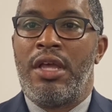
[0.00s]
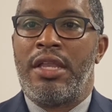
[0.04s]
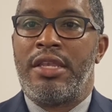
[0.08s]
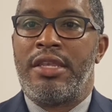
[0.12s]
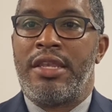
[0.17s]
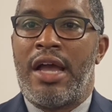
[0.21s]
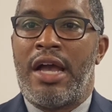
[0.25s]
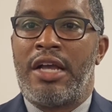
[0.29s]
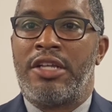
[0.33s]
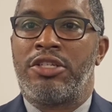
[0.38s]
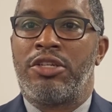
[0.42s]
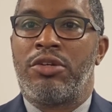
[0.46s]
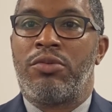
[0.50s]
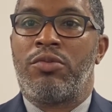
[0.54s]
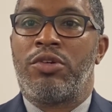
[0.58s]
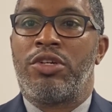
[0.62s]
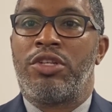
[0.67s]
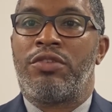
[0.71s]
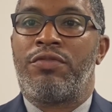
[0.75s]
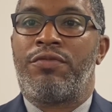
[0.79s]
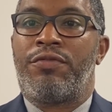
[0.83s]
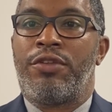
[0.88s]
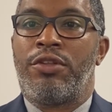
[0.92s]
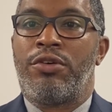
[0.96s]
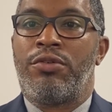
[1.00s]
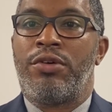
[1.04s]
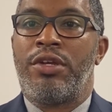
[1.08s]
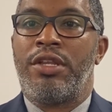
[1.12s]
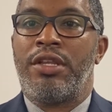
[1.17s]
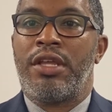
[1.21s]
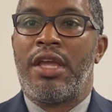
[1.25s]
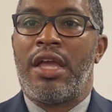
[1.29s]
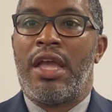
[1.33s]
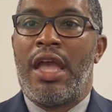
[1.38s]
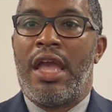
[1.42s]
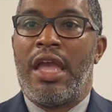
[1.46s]
Naja was
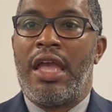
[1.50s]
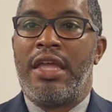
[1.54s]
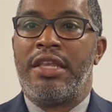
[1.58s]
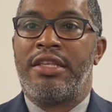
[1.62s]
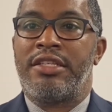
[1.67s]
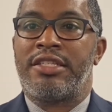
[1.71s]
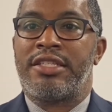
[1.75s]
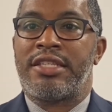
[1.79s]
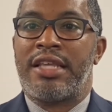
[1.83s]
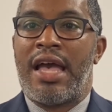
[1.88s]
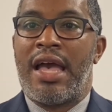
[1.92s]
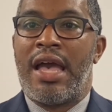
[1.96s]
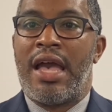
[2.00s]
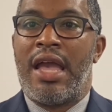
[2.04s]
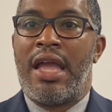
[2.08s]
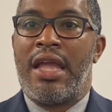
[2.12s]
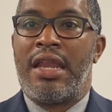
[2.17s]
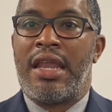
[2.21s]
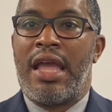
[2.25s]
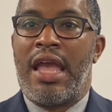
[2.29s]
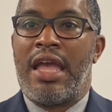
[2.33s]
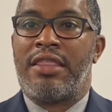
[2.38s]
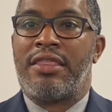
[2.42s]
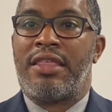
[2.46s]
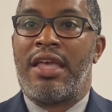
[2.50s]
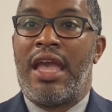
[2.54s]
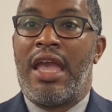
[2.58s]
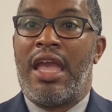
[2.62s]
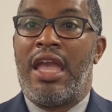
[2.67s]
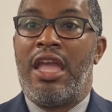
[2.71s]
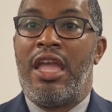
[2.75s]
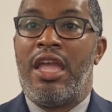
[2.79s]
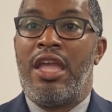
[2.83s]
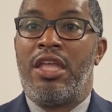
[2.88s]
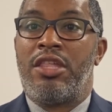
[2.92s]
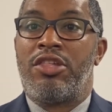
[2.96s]
fluent in sign at the
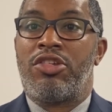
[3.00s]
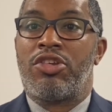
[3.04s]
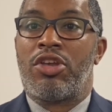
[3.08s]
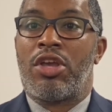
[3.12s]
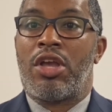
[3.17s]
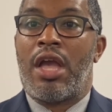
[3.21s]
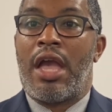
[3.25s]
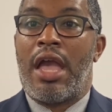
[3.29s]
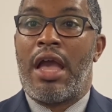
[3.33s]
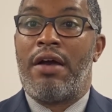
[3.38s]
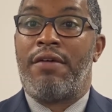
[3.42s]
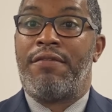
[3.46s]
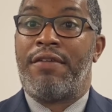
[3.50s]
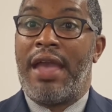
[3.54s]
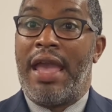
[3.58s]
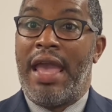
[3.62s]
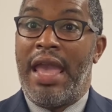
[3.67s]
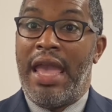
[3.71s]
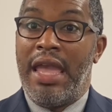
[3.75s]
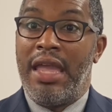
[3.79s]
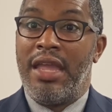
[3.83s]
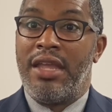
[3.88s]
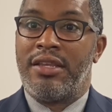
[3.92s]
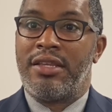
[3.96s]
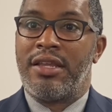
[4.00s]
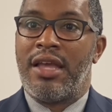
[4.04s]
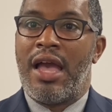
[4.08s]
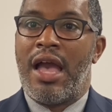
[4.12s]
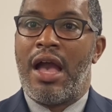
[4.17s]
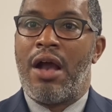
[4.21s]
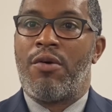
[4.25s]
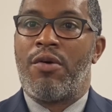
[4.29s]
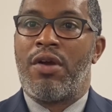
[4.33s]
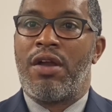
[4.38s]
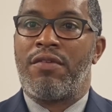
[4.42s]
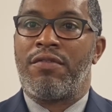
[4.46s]
age of 8.
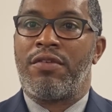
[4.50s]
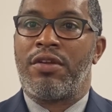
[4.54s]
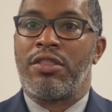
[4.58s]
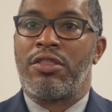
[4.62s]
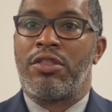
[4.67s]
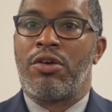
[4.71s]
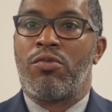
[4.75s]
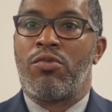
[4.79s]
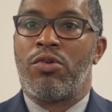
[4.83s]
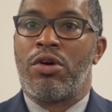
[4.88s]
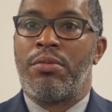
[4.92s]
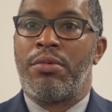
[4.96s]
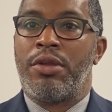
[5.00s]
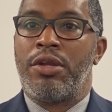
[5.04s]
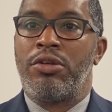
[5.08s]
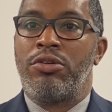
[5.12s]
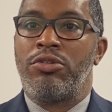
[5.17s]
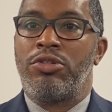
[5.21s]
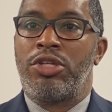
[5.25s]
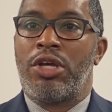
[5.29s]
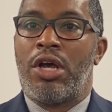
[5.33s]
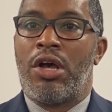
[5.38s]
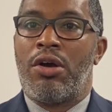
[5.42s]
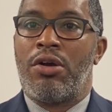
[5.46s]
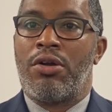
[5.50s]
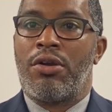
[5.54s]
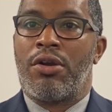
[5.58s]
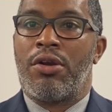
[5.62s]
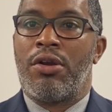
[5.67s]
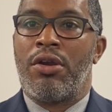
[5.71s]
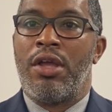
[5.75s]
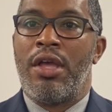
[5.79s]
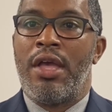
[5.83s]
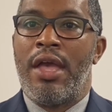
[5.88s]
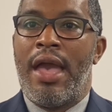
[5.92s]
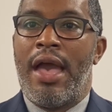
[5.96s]
However, the woman who taught
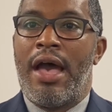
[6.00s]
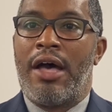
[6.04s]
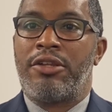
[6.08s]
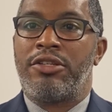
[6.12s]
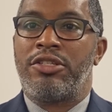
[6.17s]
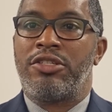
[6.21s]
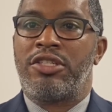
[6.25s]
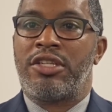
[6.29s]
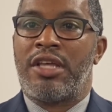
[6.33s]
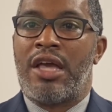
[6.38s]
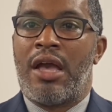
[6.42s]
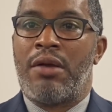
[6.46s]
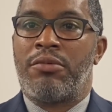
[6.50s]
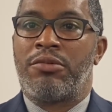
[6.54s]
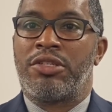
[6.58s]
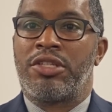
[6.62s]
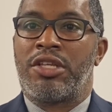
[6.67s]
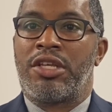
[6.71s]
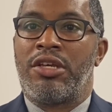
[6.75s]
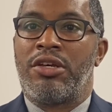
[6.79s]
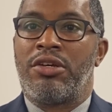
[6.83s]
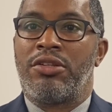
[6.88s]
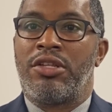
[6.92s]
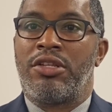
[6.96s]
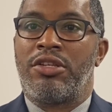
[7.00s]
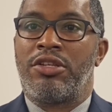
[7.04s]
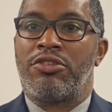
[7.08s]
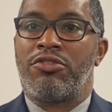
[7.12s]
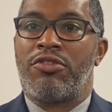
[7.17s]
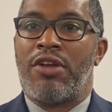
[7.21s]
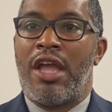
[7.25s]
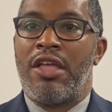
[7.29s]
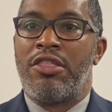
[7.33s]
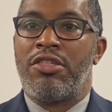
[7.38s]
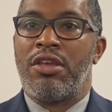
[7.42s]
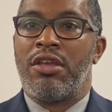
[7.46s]
her how to sign was killed in a
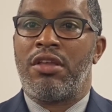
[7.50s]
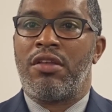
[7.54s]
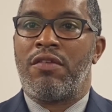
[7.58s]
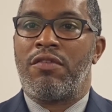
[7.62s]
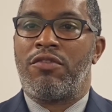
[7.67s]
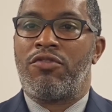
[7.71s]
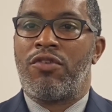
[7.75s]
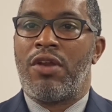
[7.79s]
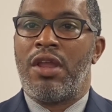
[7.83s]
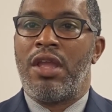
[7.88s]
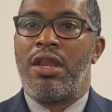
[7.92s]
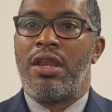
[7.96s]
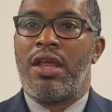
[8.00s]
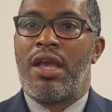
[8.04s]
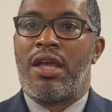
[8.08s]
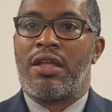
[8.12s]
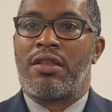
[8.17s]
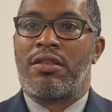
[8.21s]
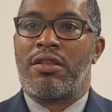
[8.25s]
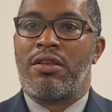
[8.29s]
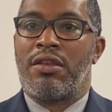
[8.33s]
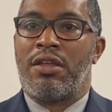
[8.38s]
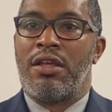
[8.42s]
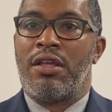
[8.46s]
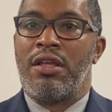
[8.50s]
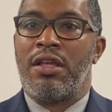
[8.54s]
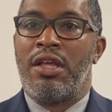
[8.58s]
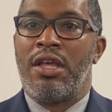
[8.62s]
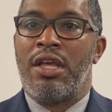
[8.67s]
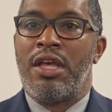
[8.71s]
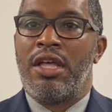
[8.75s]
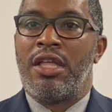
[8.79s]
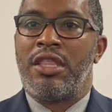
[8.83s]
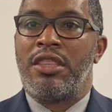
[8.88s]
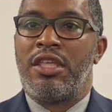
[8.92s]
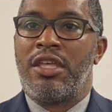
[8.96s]
tragic train accident.
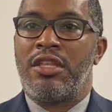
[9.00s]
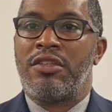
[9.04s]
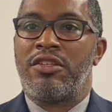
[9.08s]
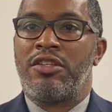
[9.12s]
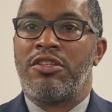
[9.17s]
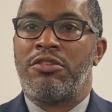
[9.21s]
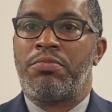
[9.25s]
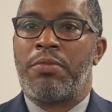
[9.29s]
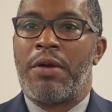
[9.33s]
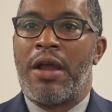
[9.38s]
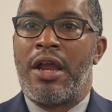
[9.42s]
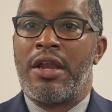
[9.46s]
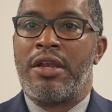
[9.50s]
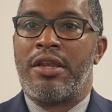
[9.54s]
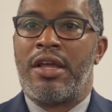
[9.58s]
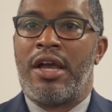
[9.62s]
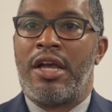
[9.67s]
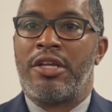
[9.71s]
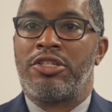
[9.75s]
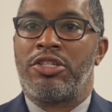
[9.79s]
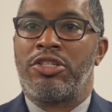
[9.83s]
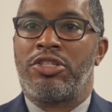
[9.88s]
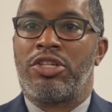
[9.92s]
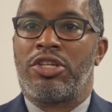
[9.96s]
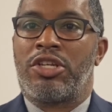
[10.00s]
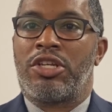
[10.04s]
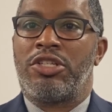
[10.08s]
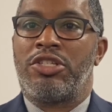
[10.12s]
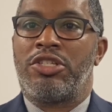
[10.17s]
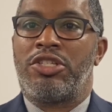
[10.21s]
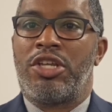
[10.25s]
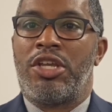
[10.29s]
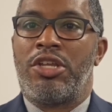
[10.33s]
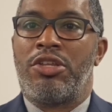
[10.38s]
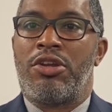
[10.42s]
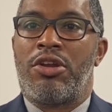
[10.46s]
This inspired Naja to
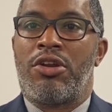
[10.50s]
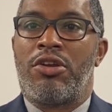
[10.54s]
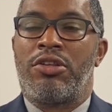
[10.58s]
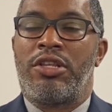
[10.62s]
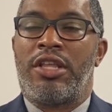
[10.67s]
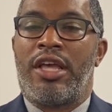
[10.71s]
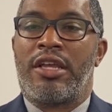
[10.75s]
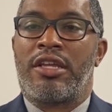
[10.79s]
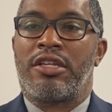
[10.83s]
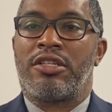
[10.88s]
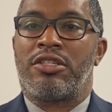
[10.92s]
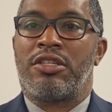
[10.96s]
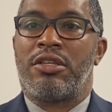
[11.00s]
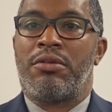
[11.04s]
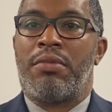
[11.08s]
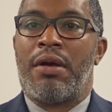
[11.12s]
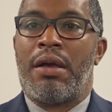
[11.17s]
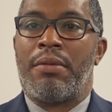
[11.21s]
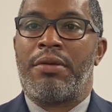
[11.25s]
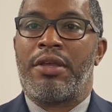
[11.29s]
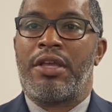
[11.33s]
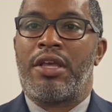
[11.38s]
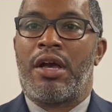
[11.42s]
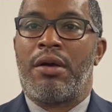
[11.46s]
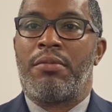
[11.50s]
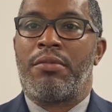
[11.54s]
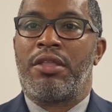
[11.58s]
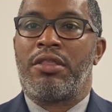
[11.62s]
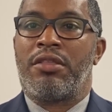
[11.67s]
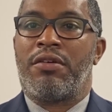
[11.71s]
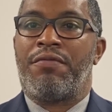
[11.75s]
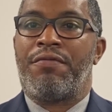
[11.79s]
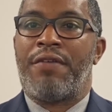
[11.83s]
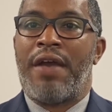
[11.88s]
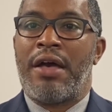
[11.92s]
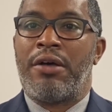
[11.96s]
continue her legacy by becoming
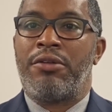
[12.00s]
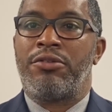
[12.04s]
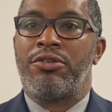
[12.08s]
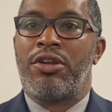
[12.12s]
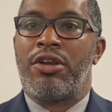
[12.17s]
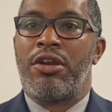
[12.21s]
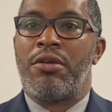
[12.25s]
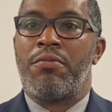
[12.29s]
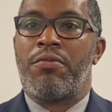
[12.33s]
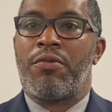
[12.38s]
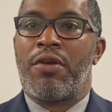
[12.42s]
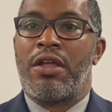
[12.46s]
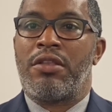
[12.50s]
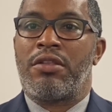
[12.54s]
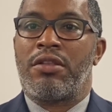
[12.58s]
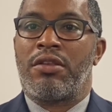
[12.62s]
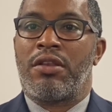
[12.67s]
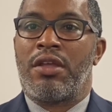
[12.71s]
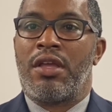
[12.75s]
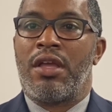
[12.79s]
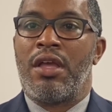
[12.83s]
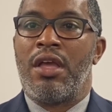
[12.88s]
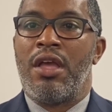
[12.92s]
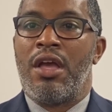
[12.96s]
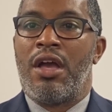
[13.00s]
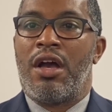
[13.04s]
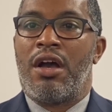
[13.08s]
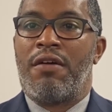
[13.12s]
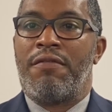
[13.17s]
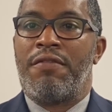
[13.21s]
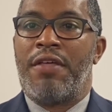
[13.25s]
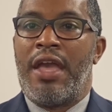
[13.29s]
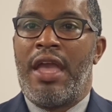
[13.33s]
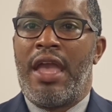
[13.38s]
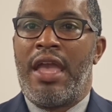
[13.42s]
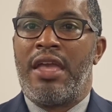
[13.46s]
the founder and president
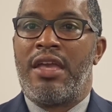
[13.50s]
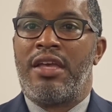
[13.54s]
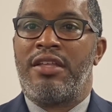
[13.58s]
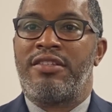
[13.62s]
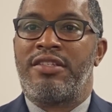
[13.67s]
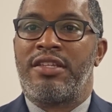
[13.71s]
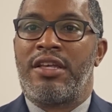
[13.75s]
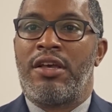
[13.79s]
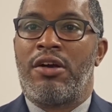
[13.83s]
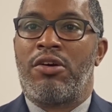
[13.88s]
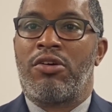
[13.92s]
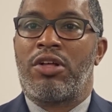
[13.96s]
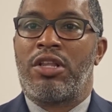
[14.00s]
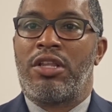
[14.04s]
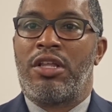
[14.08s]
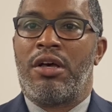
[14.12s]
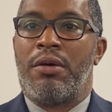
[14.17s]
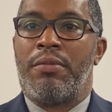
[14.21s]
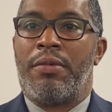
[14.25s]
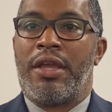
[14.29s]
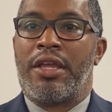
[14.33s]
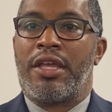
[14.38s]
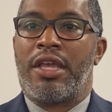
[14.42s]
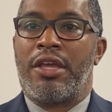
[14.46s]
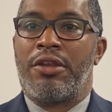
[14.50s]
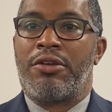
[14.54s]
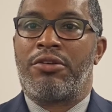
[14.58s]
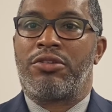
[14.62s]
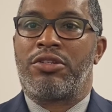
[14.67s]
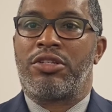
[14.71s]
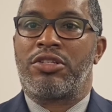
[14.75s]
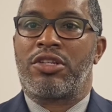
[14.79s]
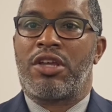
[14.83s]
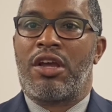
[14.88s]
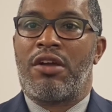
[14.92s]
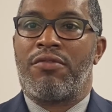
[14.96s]
of the ASL Club at Kenner
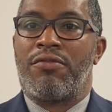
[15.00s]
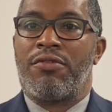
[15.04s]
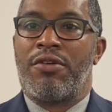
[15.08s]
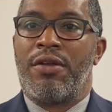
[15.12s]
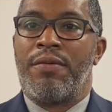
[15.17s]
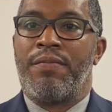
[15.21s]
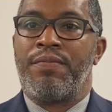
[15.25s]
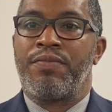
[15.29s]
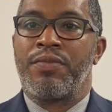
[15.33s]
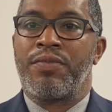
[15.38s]
Discovery.